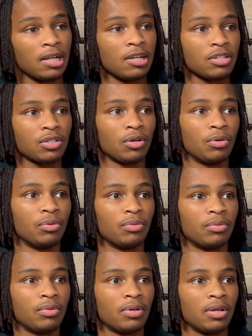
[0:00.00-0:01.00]
So
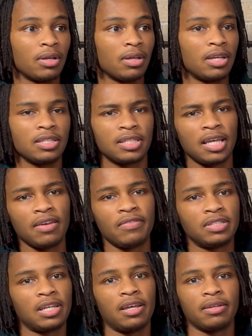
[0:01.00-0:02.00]
it's give
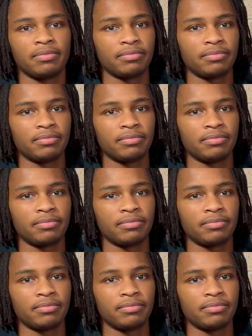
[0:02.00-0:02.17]
and take.